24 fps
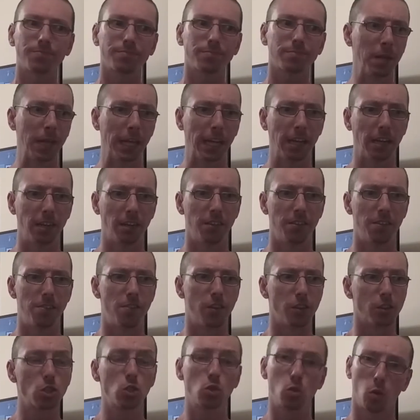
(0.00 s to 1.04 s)
In
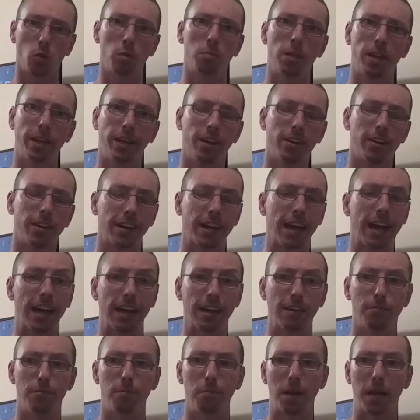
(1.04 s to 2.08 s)
the Stormlight
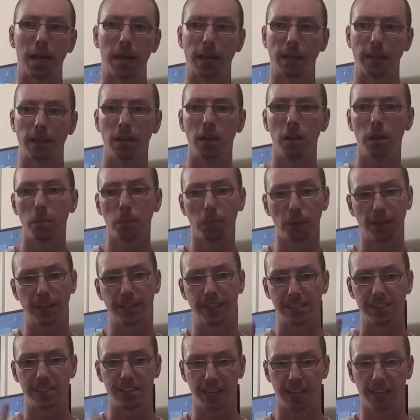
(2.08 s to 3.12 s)
Archive by
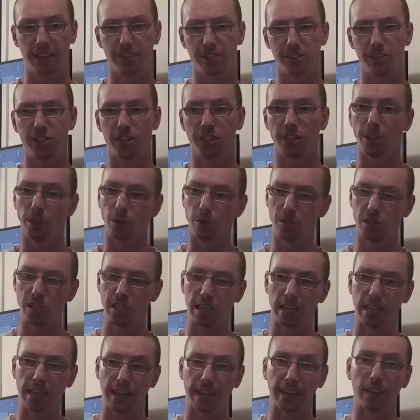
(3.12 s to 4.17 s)
Brandon Sanderson, you
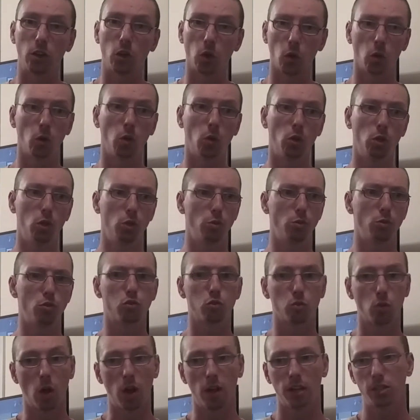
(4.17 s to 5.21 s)
see a girl who
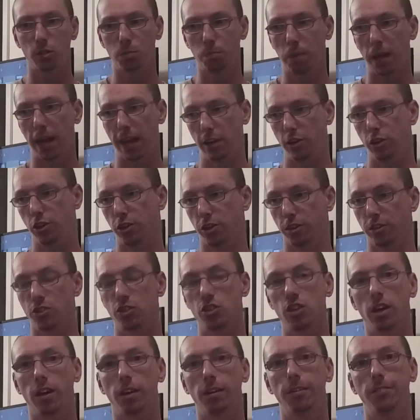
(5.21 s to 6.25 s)
draws pictures
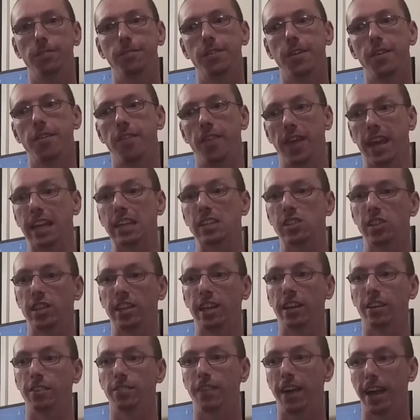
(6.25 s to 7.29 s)
of the things in
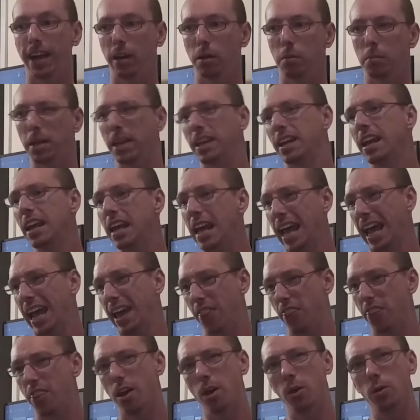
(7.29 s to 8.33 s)
the environment.
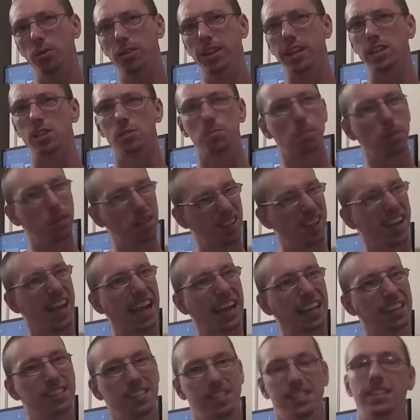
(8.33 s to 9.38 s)
And though these
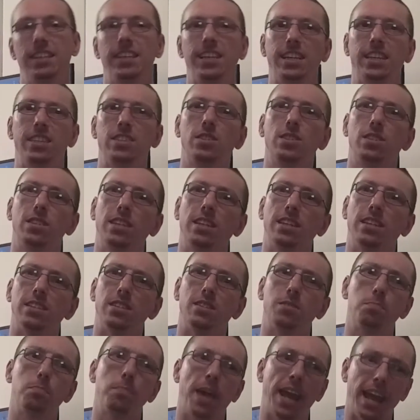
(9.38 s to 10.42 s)
plants and these
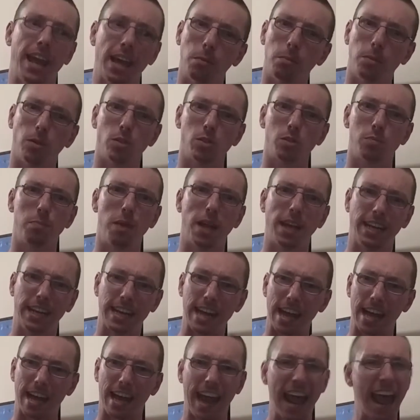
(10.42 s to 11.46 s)
animals might
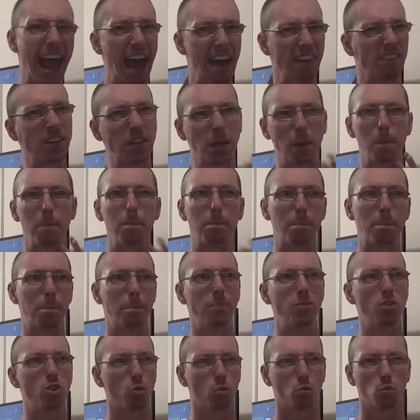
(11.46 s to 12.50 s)
not have any
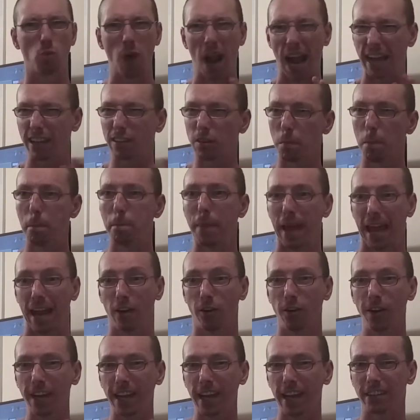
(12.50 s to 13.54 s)
direct
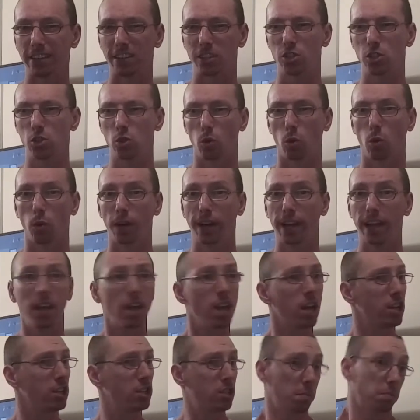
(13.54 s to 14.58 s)
bearing on the story,
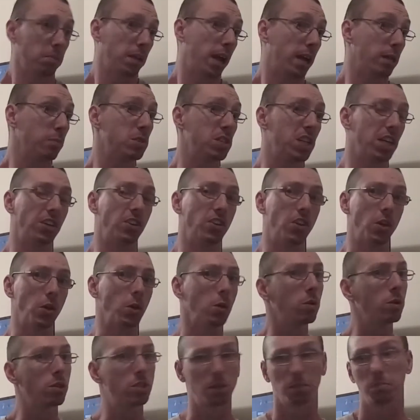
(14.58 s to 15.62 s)
sometimes they
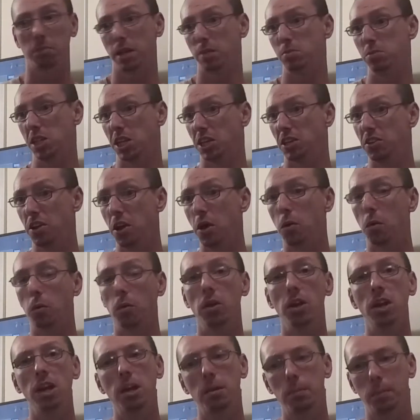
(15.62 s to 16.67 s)
do, sometimes they don't,
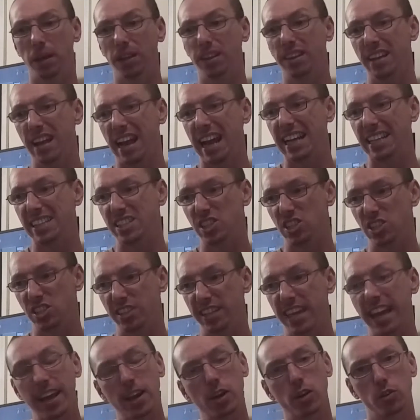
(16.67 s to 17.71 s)
but it's
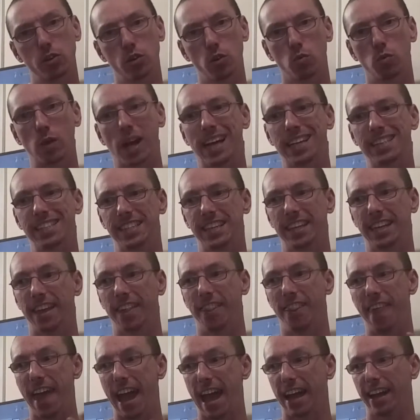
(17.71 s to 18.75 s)
characterizing
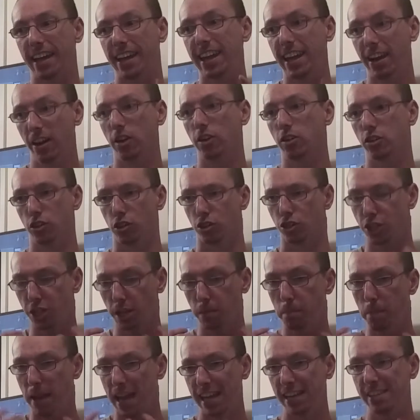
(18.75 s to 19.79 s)
that character. She
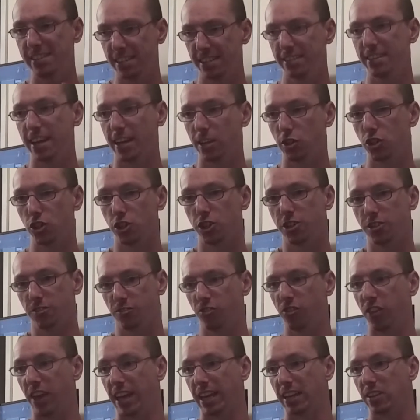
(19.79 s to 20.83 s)
pays attention to
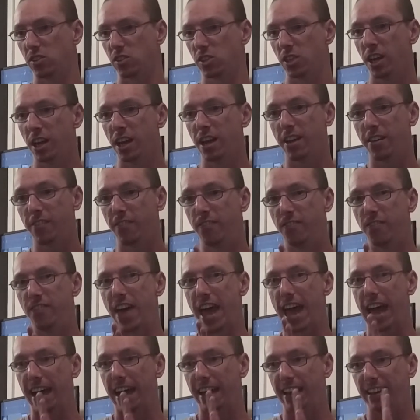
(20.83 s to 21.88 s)
things
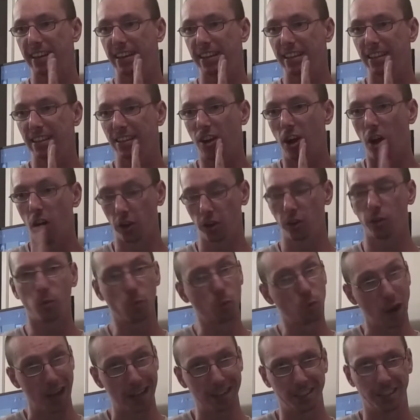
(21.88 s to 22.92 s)
that aren't
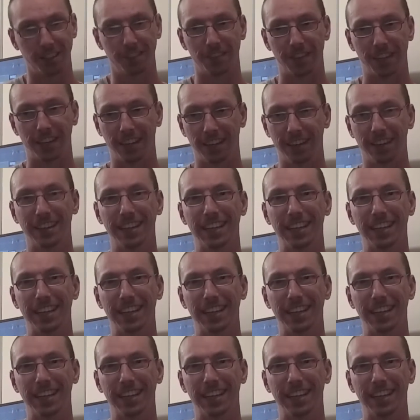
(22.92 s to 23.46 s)
relevant